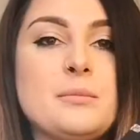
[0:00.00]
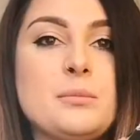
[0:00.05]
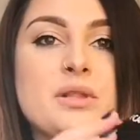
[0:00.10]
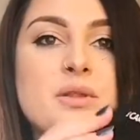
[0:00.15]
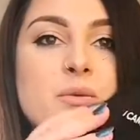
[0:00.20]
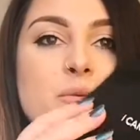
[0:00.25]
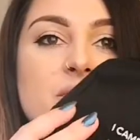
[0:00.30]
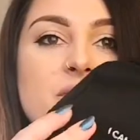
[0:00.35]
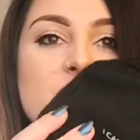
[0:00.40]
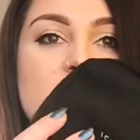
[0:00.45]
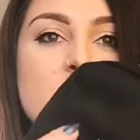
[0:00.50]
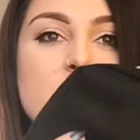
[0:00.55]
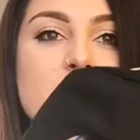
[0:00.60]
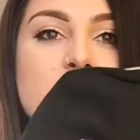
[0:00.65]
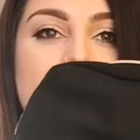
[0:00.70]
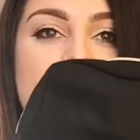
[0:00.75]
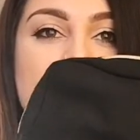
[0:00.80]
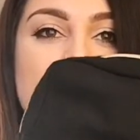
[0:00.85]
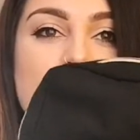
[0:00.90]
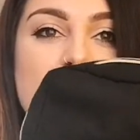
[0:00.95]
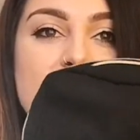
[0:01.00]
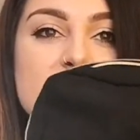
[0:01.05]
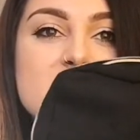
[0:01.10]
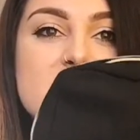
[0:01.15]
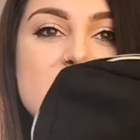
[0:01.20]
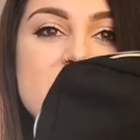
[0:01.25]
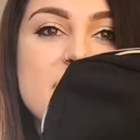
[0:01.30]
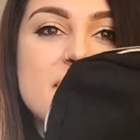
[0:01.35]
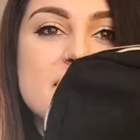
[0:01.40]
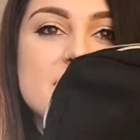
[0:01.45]
but with different
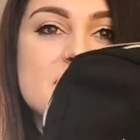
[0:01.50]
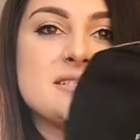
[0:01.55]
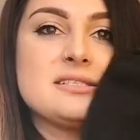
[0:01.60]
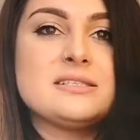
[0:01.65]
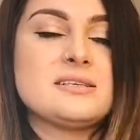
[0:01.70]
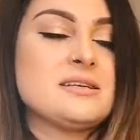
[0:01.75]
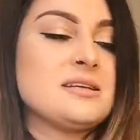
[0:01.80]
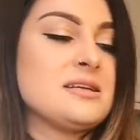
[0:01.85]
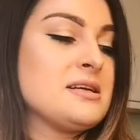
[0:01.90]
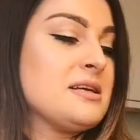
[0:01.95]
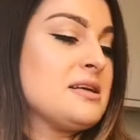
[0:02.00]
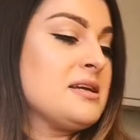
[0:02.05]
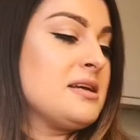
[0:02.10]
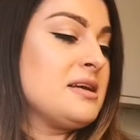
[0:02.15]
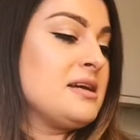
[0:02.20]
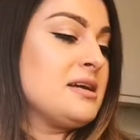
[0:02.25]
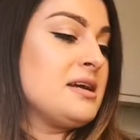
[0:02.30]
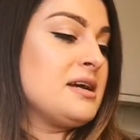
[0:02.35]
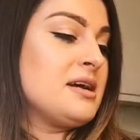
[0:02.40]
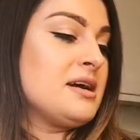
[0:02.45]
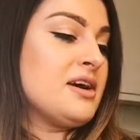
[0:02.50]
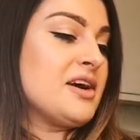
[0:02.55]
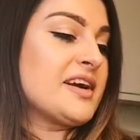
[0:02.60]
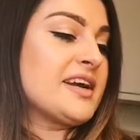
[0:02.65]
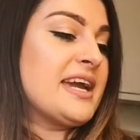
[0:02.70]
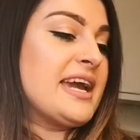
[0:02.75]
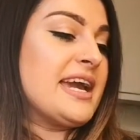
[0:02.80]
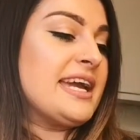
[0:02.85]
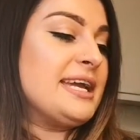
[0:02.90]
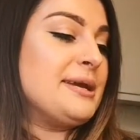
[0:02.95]
writings I
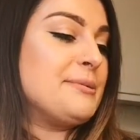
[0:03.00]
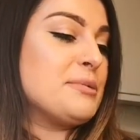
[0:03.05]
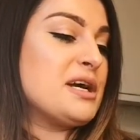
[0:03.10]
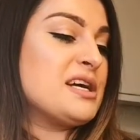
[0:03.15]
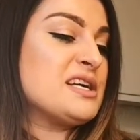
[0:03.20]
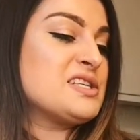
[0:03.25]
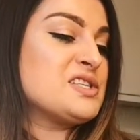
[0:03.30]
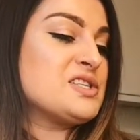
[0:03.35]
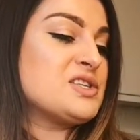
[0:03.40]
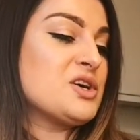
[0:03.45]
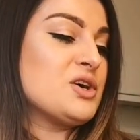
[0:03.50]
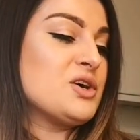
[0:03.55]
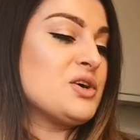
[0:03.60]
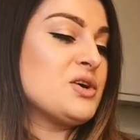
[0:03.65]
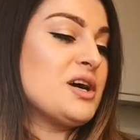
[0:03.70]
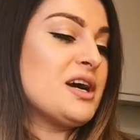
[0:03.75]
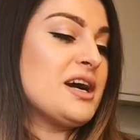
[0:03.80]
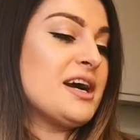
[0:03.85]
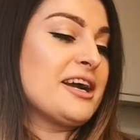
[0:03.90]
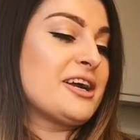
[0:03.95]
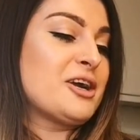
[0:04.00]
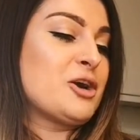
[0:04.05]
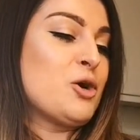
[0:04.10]
came I saw I